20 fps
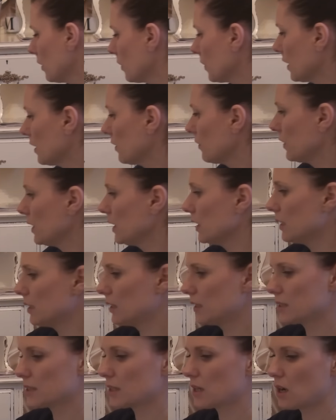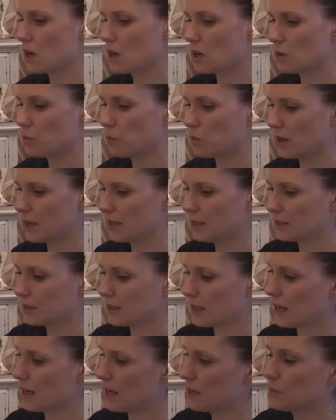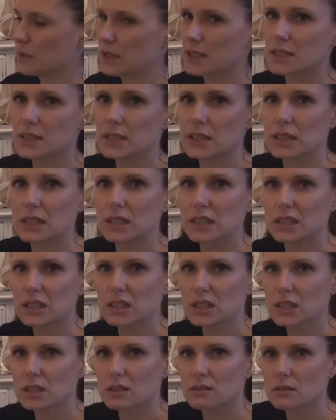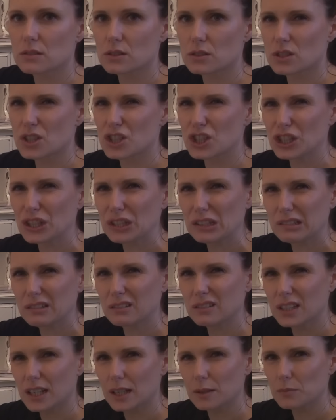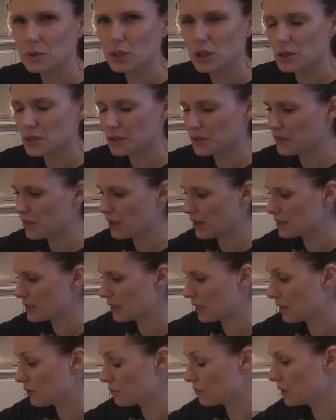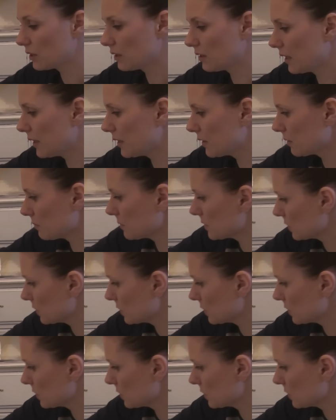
Okay, these are white high-waisted jean type trouser things and I really like them